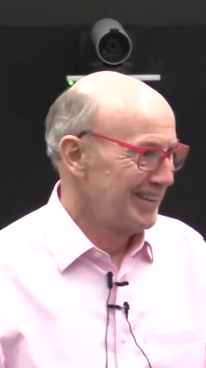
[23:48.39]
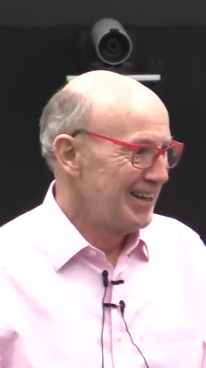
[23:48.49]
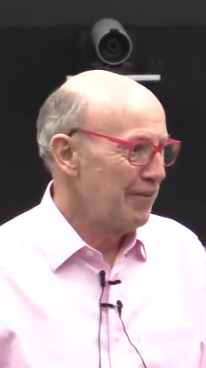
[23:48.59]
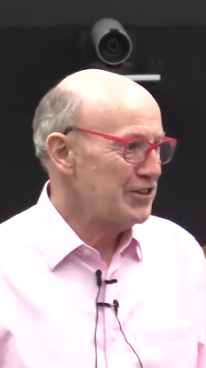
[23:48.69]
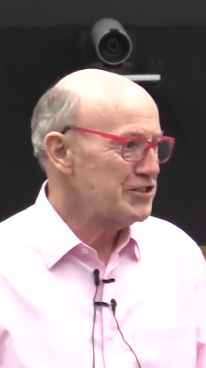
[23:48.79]

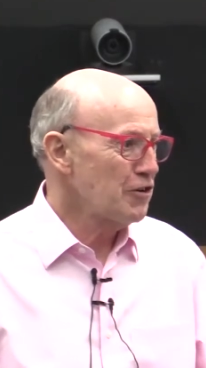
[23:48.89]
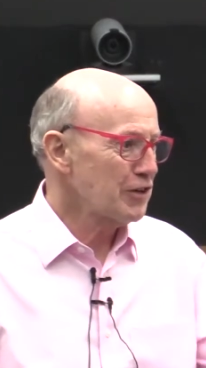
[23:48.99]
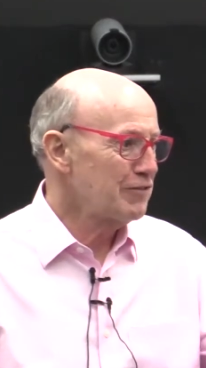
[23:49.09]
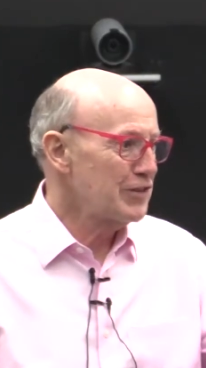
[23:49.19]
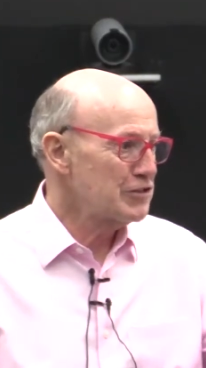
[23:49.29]
If it's not
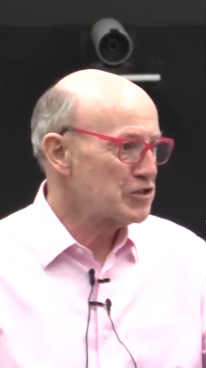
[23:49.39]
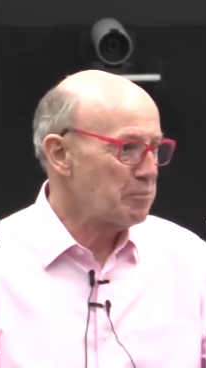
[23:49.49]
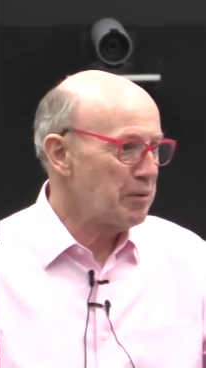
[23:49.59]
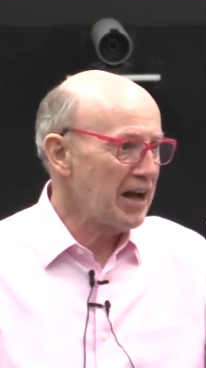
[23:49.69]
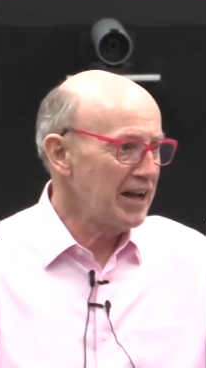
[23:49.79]
convenient to
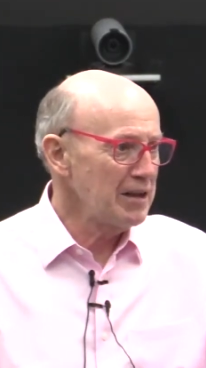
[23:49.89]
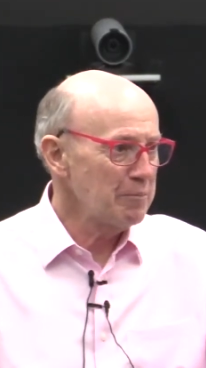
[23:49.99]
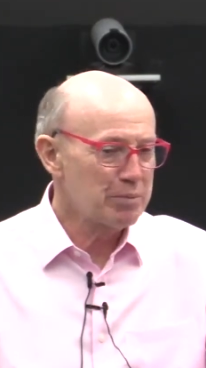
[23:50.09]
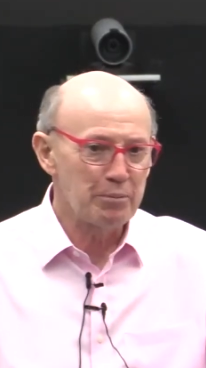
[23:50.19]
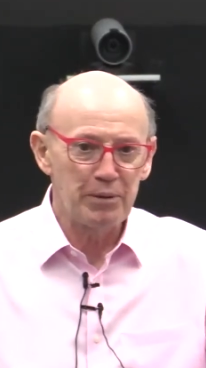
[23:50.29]
buy,
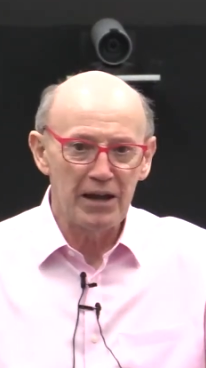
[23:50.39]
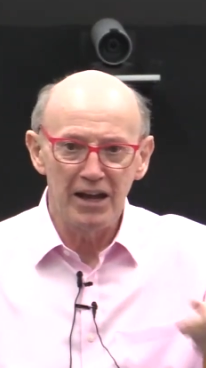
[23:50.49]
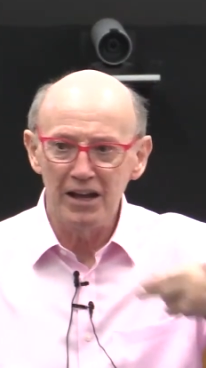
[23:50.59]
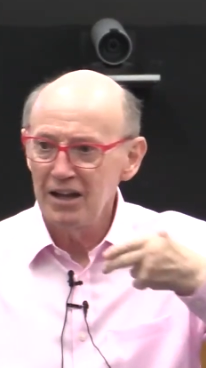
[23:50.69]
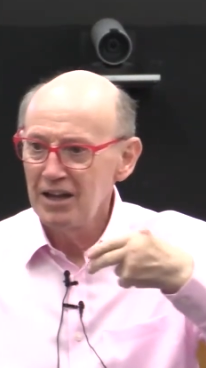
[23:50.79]
prepare,